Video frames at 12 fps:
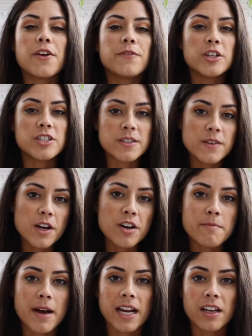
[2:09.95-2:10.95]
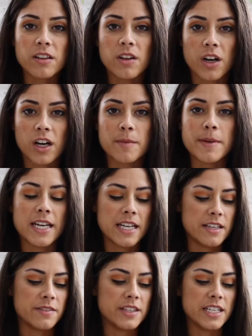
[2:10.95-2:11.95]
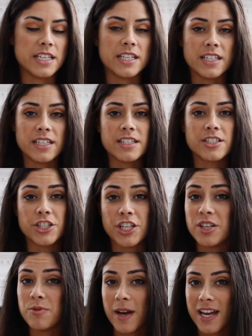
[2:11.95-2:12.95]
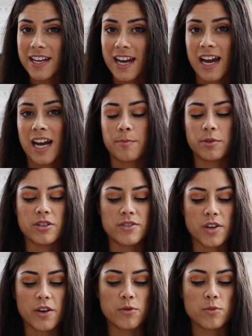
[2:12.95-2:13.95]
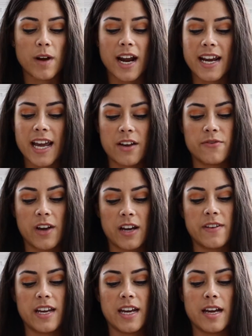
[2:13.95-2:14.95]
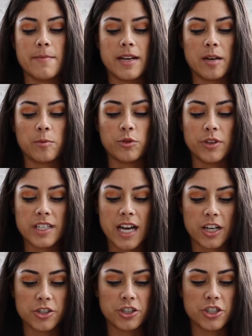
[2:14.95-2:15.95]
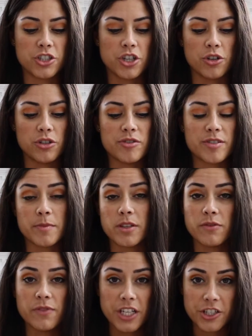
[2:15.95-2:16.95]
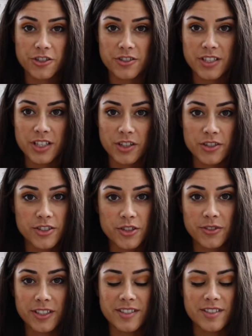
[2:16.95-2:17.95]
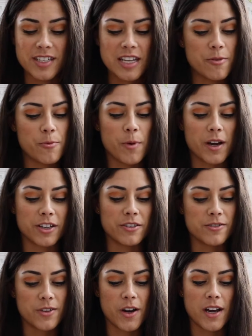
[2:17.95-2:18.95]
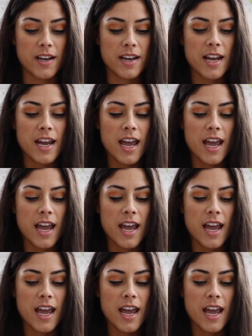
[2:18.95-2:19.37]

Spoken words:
First of all, my alarm in the Chi Wake app goes off right at 5 a.m. And I'm going to actually show you some of the features here so you can see what goes on.